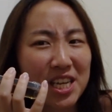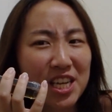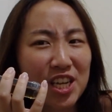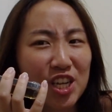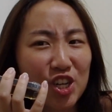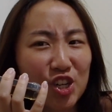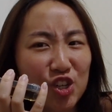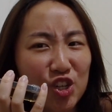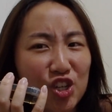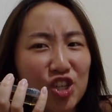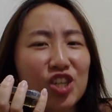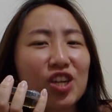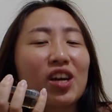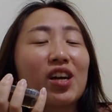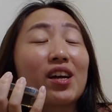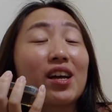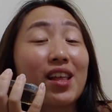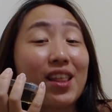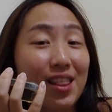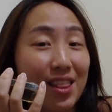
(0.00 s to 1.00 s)
bitch.
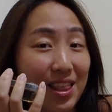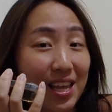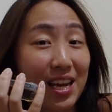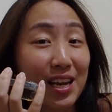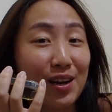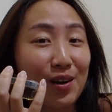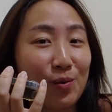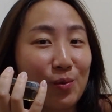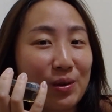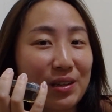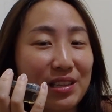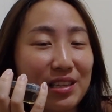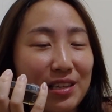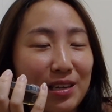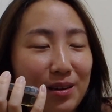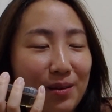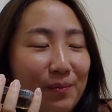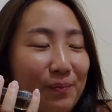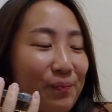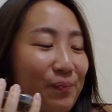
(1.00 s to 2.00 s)
They know
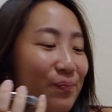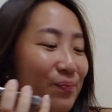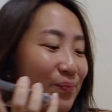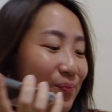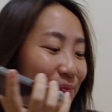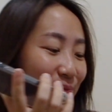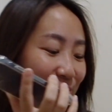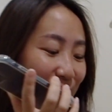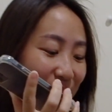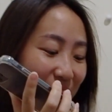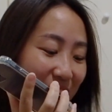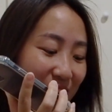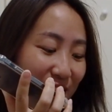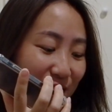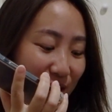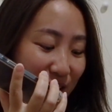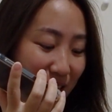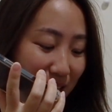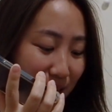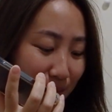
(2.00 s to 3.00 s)
what's up.
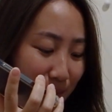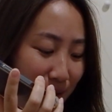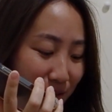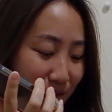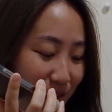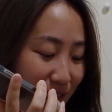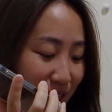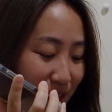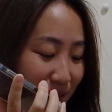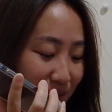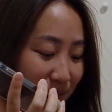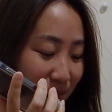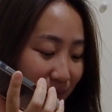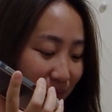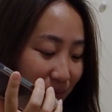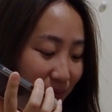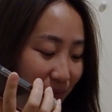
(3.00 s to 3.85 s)
Okay, let me read.